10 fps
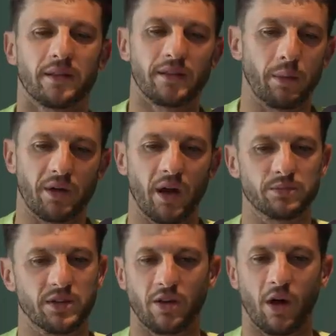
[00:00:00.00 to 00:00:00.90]
there
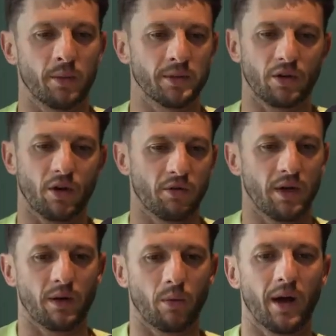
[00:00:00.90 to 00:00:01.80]
becomes a time in your
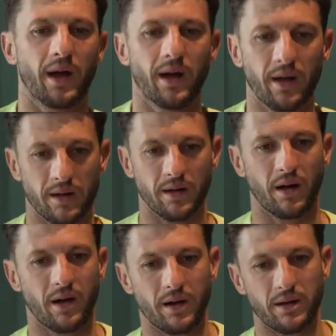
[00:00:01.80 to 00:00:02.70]
career where,
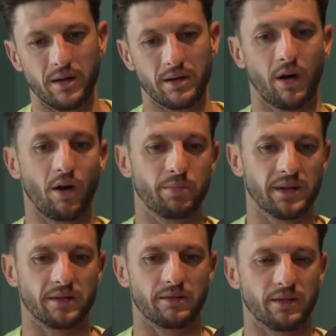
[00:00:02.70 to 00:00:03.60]
I've
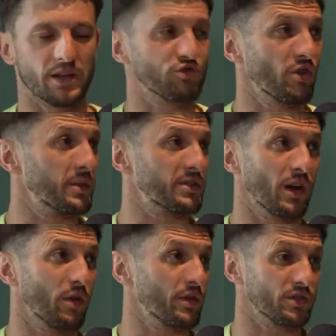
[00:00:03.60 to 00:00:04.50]
been extremely
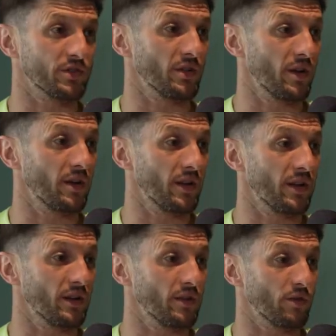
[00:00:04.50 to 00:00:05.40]
selfish
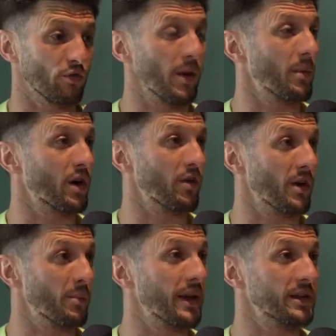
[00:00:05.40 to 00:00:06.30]
throughout my
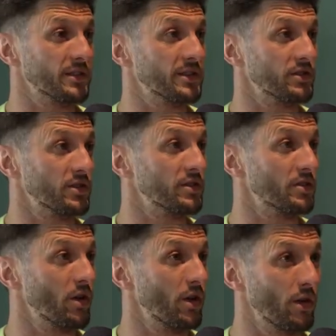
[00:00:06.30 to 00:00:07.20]
career, making
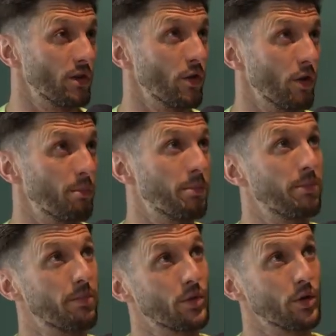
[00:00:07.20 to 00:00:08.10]
decisions that are
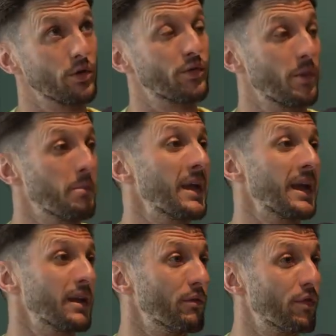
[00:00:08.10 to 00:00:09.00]
good for
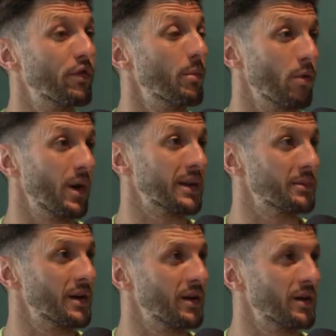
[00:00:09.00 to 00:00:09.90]
me and football,
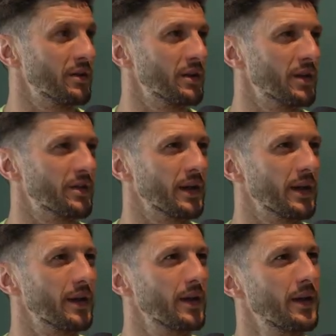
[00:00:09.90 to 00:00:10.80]
Adam Lallana. And I
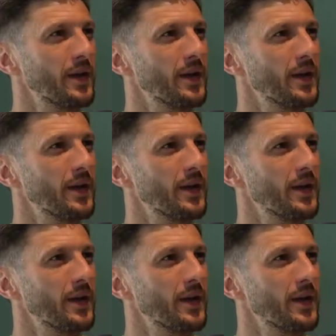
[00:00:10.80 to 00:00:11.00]
think